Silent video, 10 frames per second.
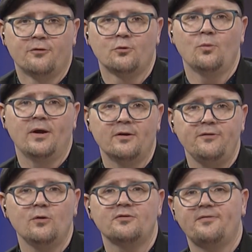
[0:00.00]
Through
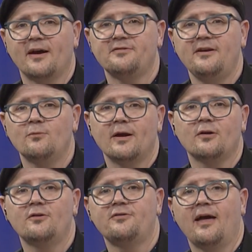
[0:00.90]
interviews, vaccine
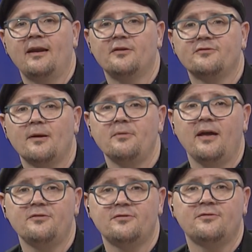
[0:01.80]
records, and in some
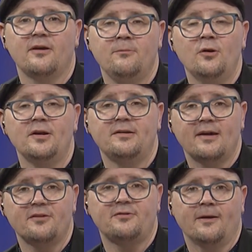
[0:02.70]
cases immunity
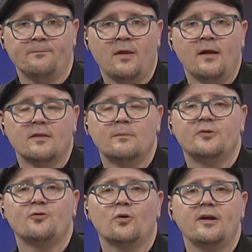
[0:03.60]
testing, the
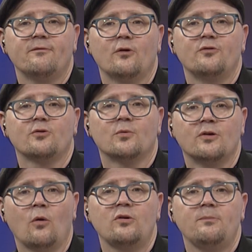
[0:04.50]
majority of those who were
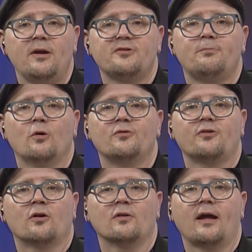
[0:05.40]
known to be exposed
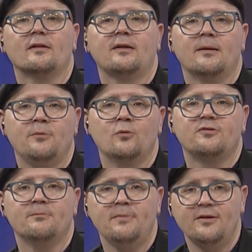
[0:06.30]
are likely immune
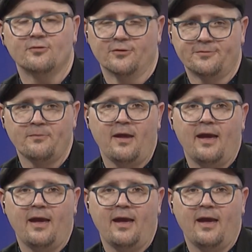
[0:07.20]
to measles.